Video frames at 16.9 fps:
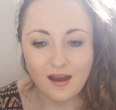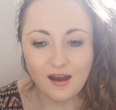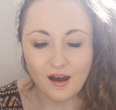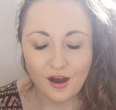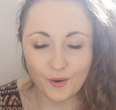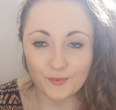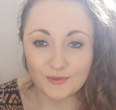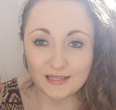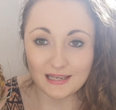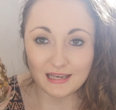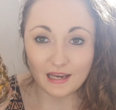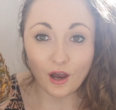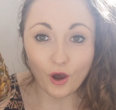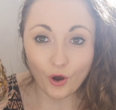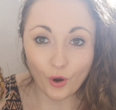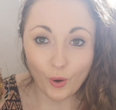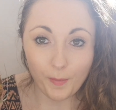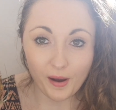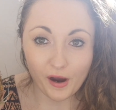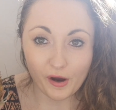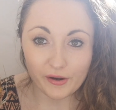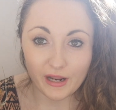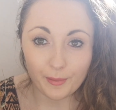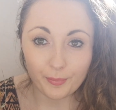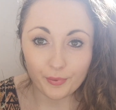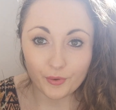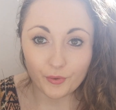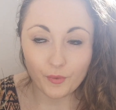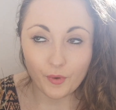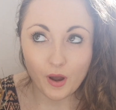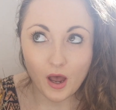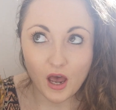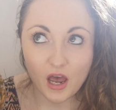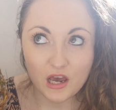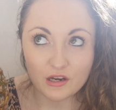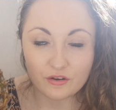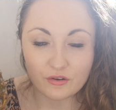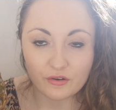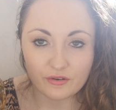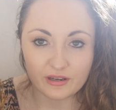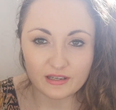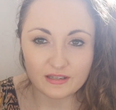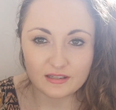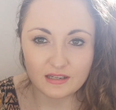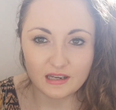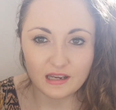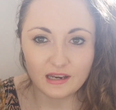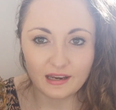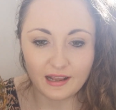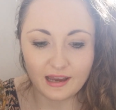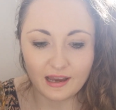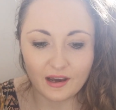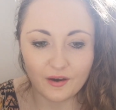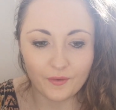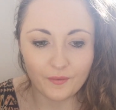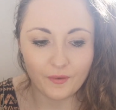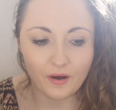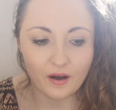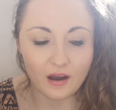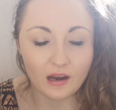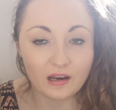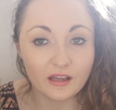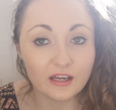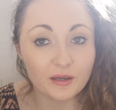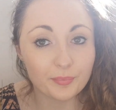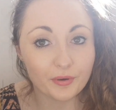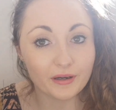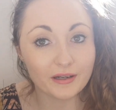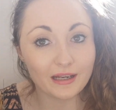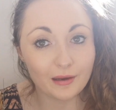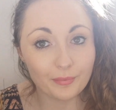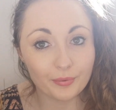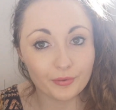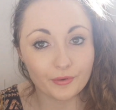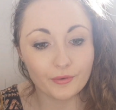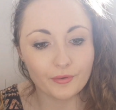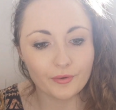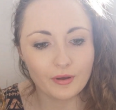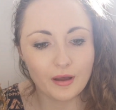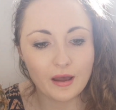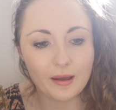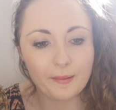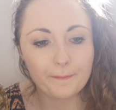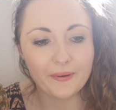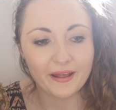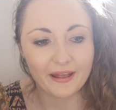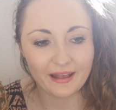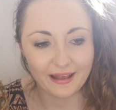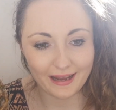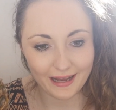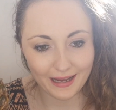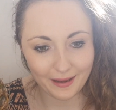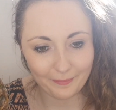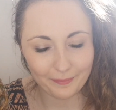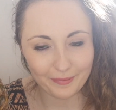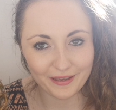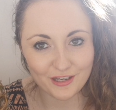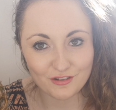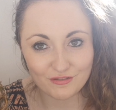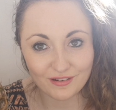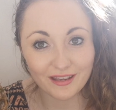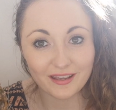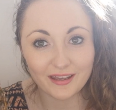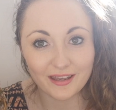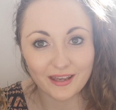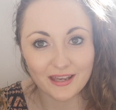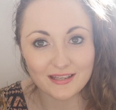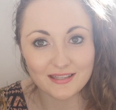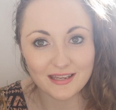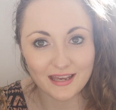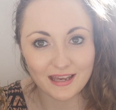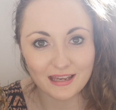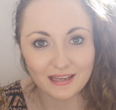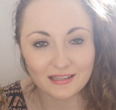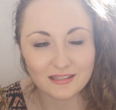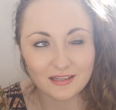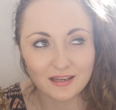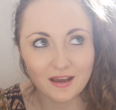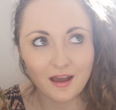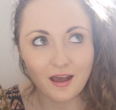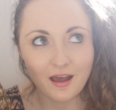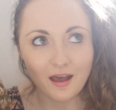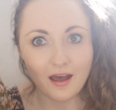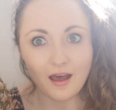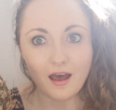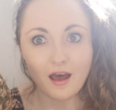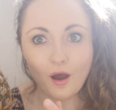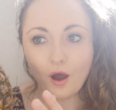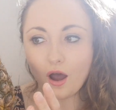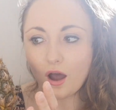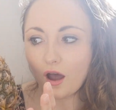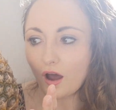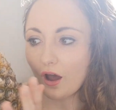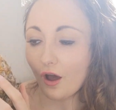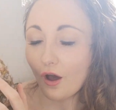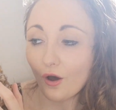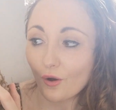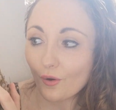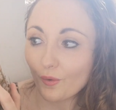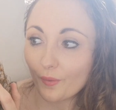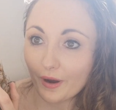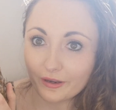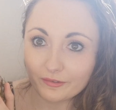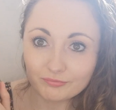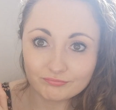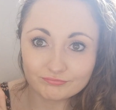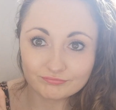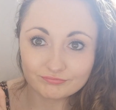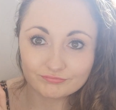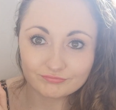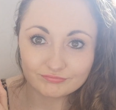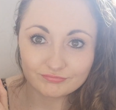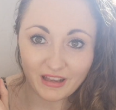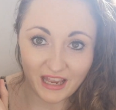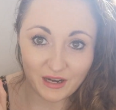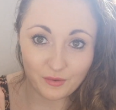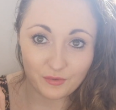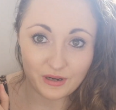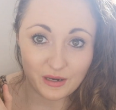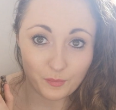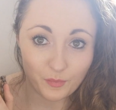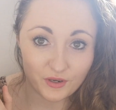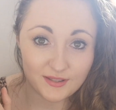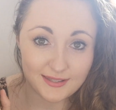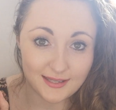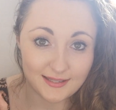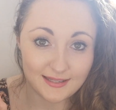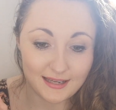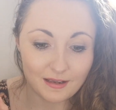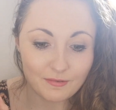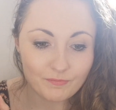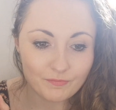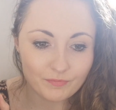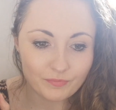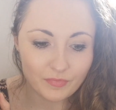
I would eat a whole pineapple a night. Now, I like pineapple, but it can be tricky to eat a whole one in one sitting.